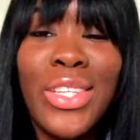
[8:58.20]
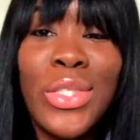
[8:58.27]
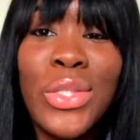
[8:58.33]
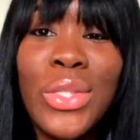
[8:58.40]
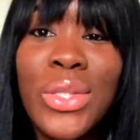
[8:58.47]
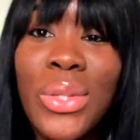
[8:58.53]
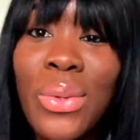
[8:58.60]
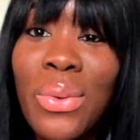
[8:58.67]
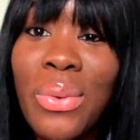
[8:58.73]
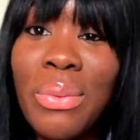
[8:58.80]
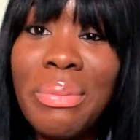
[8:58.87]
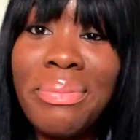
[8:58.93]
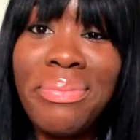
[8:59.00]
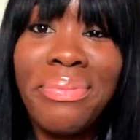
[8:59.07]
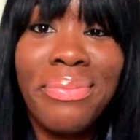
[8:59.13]

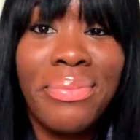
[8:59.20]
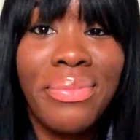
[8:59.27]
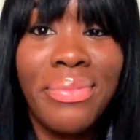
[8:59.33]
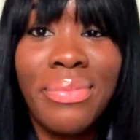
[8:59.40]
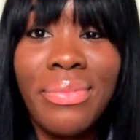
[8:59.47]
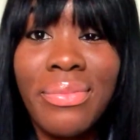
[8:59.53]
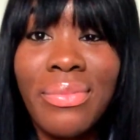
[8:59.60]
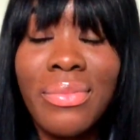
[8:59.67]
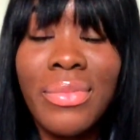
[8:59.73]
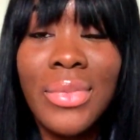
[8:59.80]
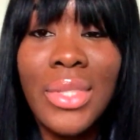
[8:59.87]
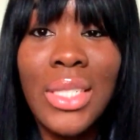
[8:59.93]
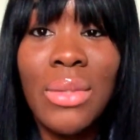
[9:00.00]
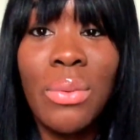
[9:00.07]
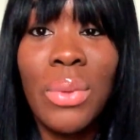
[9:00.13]
So
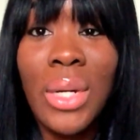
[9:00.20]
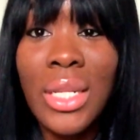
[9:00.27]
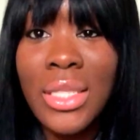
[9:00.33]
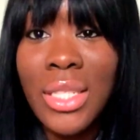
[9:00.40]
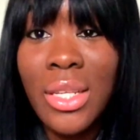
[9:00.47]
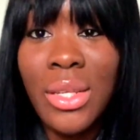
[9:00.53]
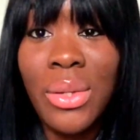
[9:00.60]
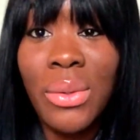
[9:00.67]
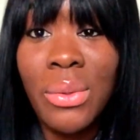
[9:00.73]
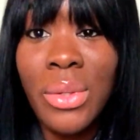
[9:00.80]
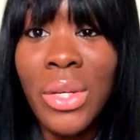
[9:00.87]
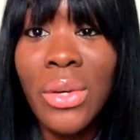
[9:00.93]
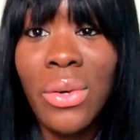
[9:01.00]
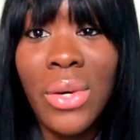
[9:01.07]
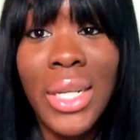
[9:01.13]
when I tell you
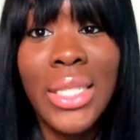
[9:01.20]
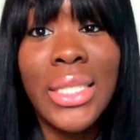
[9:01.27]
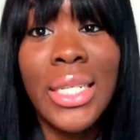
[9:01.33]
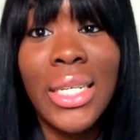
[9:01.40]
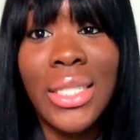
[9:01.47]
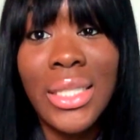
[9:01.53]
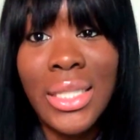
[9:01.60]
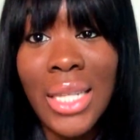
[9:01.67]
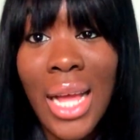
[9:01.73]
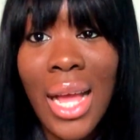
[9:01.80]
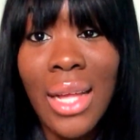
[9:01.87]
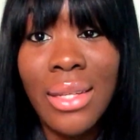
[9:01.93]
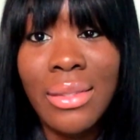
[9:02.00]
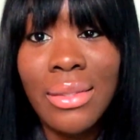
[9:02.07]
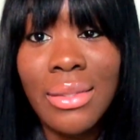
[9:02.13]
your girl had to take a
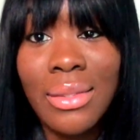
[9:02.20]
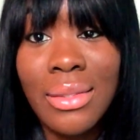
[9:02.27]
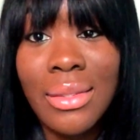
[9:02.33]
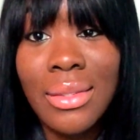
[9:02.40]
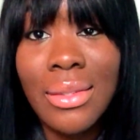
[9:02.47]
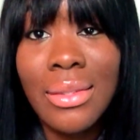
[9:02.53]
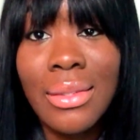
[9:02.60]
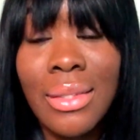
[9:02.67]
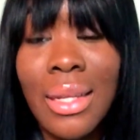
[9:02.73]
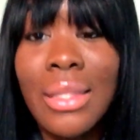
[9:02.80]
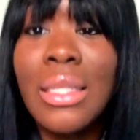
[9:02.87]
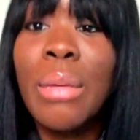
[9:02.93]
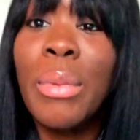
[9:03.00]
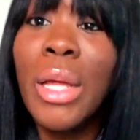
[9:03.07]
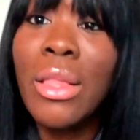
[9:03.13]
shot, I
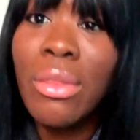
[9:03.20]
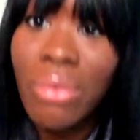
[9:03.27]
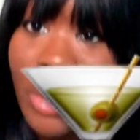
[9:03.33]
took about